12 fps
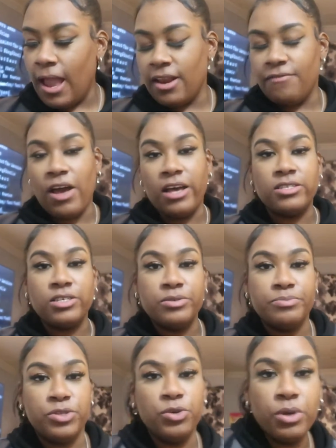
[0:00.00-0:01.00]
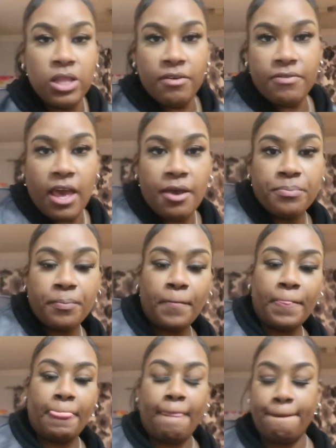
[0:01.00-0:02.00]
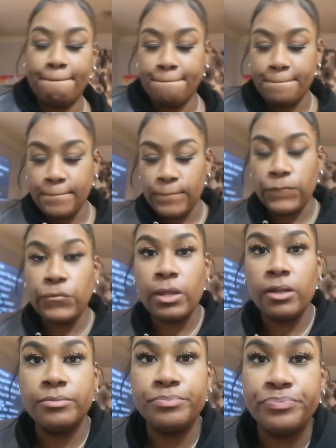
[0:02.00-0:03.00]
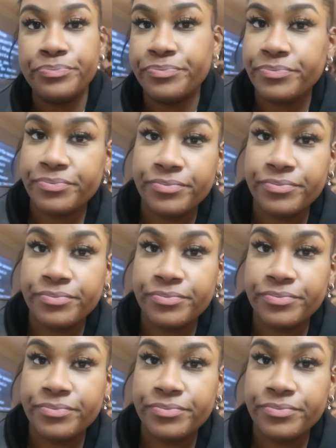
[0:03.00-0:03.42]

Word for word: I need to find some. You would love that. Yes, I would.